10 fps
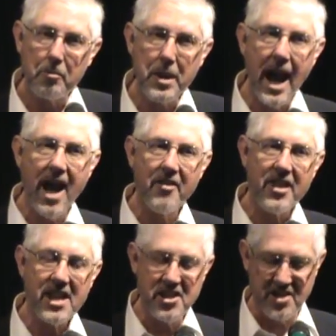Beyond
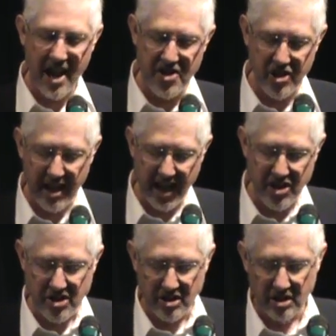these
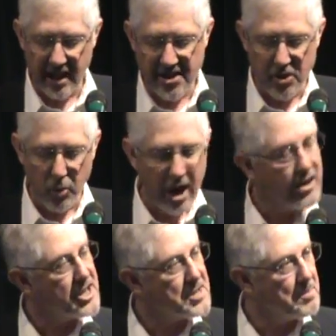educational and
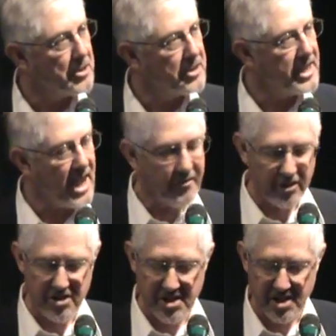awareness-building
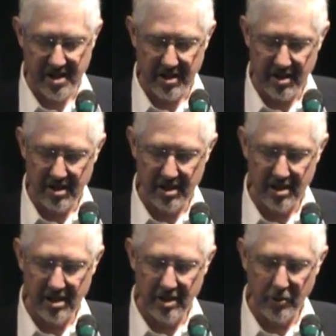efforts,
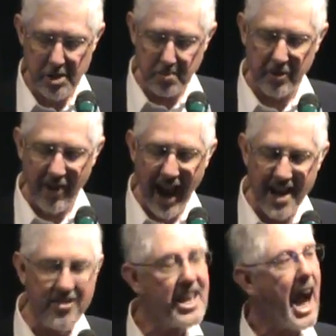which
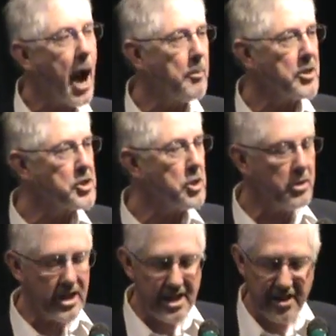provide the
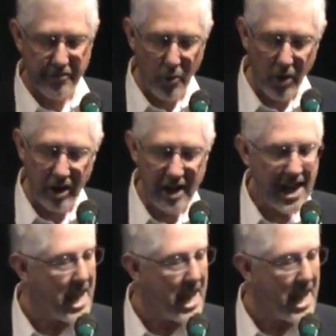opportunity for